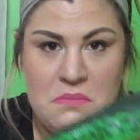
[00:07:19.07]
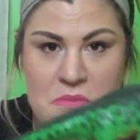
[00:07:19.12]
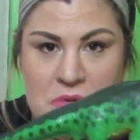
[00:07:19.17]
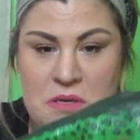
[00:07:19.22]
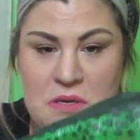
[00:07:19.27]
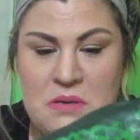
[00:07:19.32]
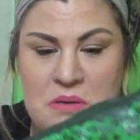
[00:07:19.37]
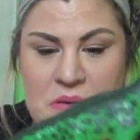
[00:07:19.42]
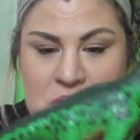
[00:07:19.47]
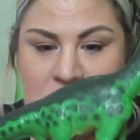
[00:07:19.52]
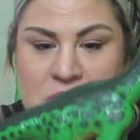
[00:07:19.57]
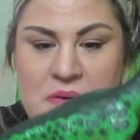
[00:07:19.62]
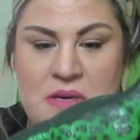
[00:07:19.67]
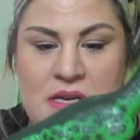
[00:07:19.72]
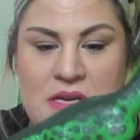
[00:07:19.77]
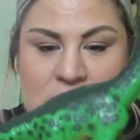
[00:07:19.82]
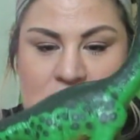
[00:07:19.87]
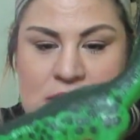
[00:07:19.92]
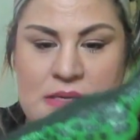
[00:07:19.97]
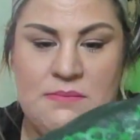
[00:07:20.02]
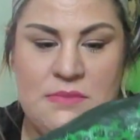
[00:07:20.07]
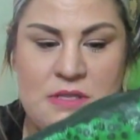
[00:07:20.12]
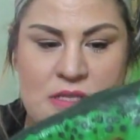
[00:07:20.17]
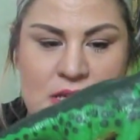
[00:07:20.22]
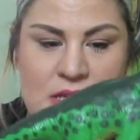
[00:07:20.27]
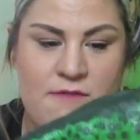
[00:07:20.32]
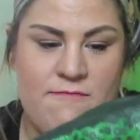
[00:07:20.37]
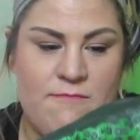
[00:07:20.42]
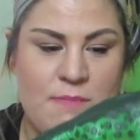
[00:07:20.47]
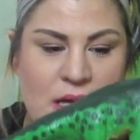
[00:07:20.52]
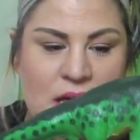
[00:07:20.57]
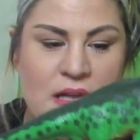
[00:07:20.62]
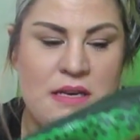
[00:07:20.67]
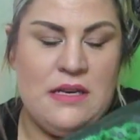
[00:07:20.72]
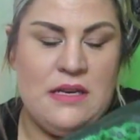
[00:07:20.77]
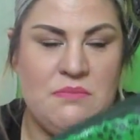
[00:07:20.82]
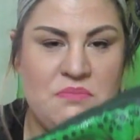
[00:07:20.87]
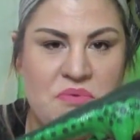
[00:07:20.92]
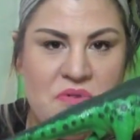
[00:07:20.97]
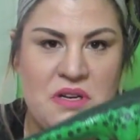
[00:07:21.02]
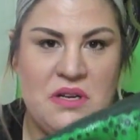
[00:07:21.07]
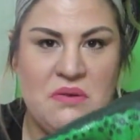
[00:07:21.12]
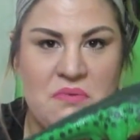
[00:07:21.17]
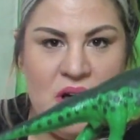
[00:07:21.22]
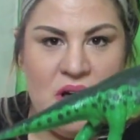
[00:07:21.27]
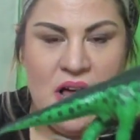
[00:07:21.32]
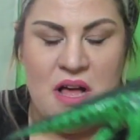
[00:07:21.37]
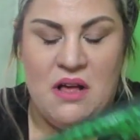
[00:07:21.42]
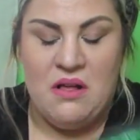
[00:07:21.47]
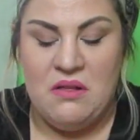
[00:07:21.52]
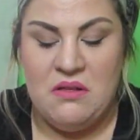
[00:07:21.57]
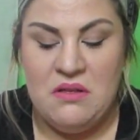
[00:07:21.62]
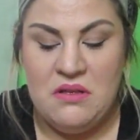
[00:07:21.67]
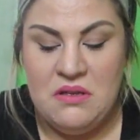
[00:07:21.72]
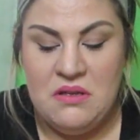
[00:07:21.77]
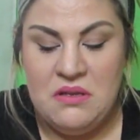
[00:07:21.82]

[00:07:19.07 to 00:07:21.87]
Oh, he seems to have bonded pretty well.